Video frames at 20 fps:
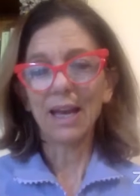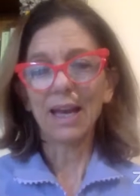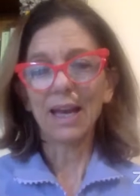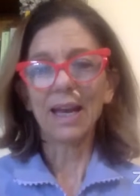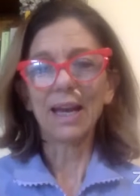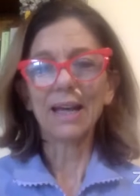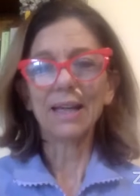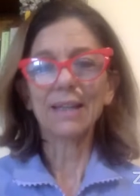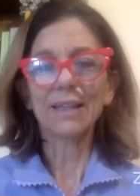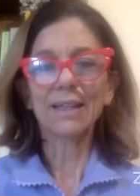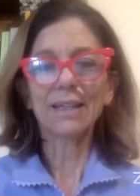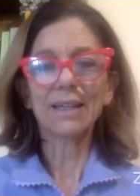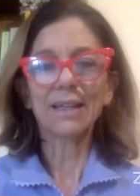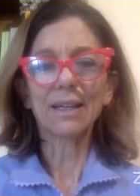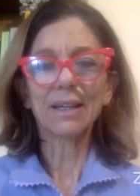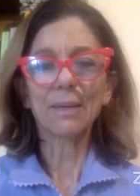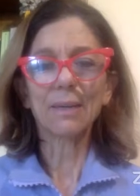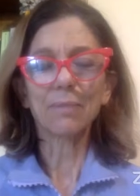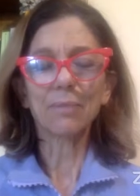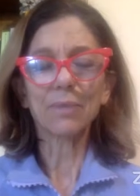And
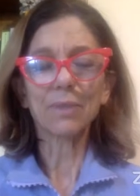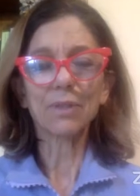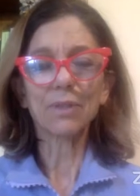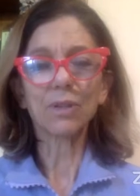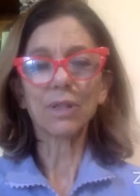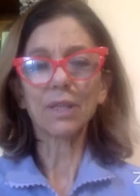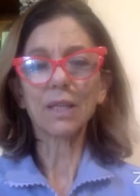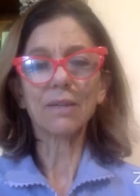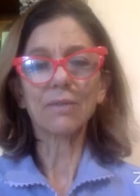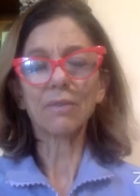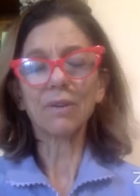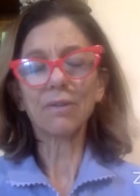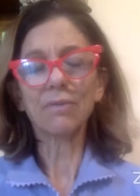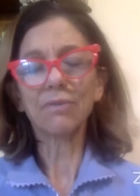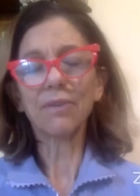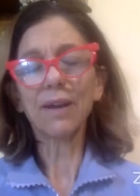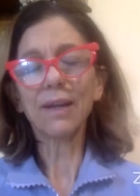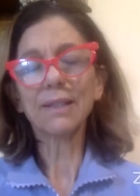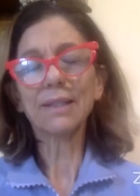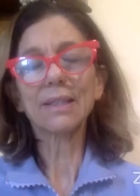in
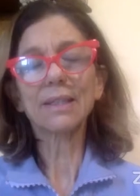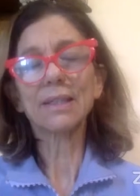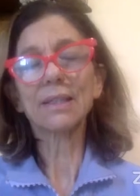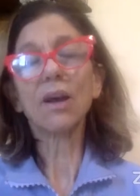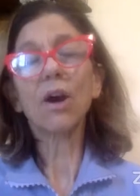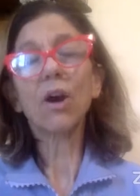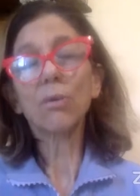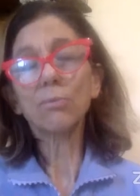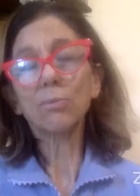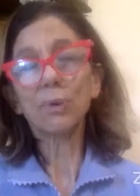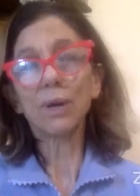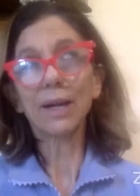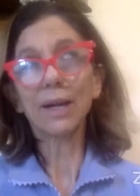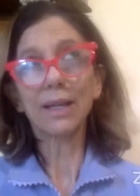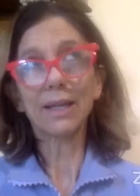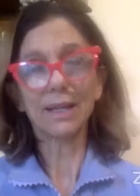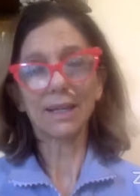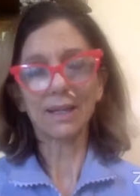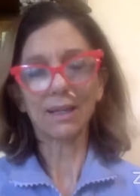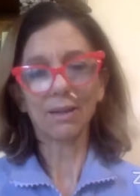fact, it is
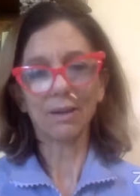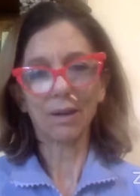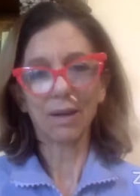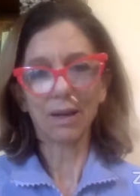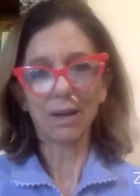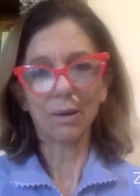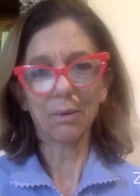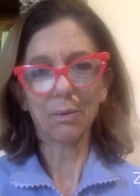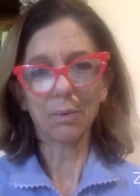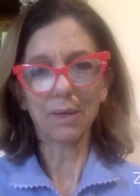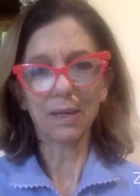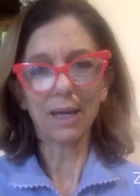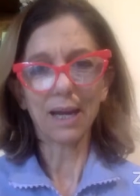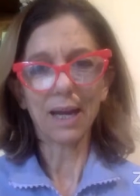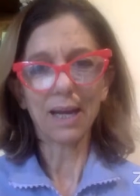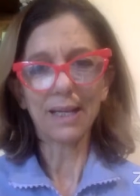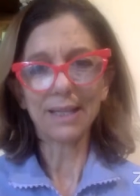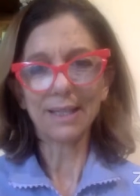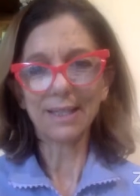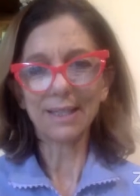heartbreaking when
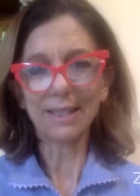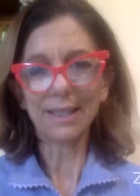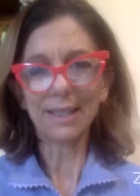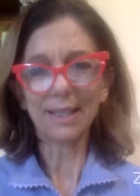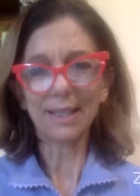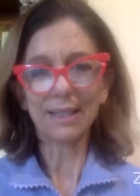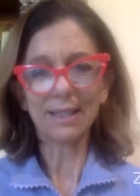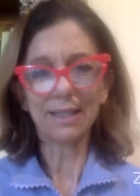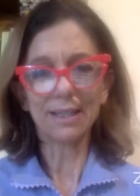I see